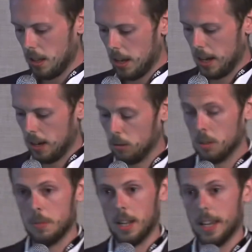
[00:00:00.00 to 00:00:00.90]

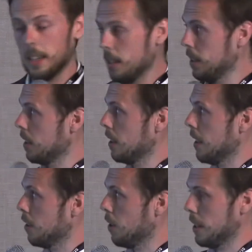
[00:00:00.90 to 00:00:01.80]
ultimately,
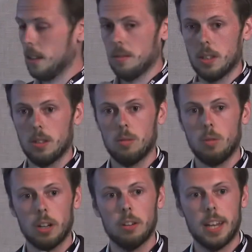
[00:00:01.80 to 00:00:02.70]
train services
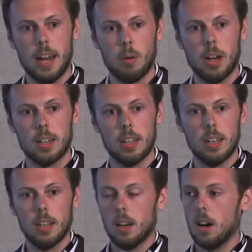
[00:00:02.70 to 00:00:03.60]
running on the network
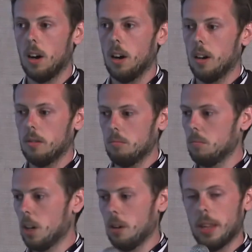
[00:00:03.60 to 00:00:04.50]
are,
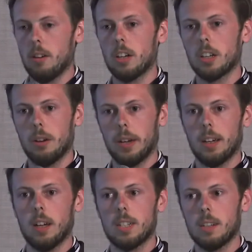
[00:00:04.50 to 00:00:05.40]
they're
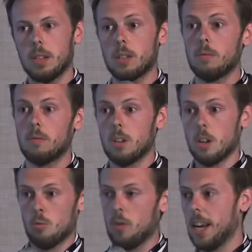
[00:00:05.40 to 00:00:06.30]
undergoing a series of
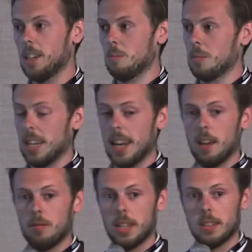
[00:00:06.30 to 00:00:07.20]
random
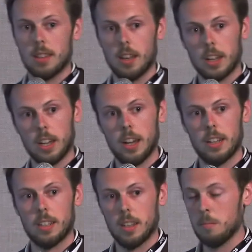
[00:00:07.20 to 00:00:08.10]
delay events that occur
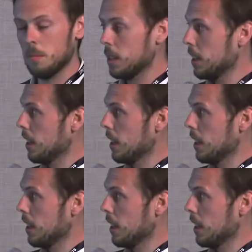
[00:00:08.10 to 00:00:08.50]
to them,